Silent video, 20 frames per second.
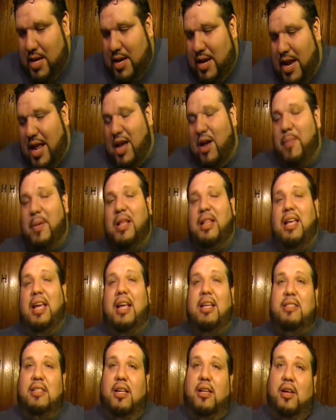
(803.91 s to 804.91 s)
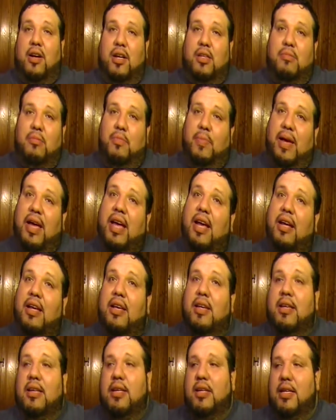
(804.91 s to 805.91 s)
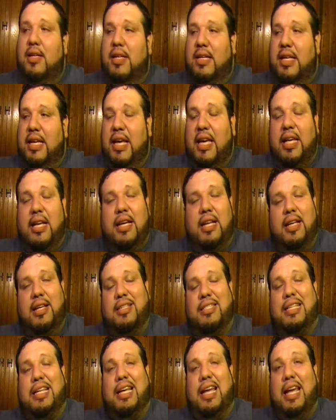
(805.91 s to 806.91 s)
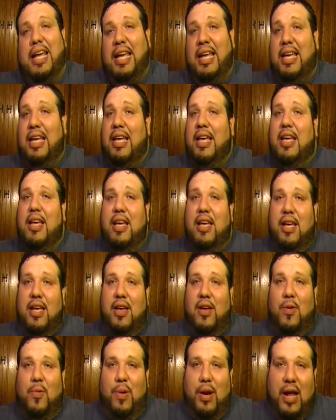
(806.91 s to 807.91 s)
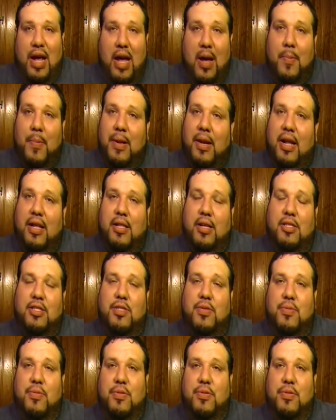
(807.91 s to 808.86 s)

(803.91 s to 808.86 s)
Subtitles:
Now my liaison calls me back again. He's like, hey, what happened? I thought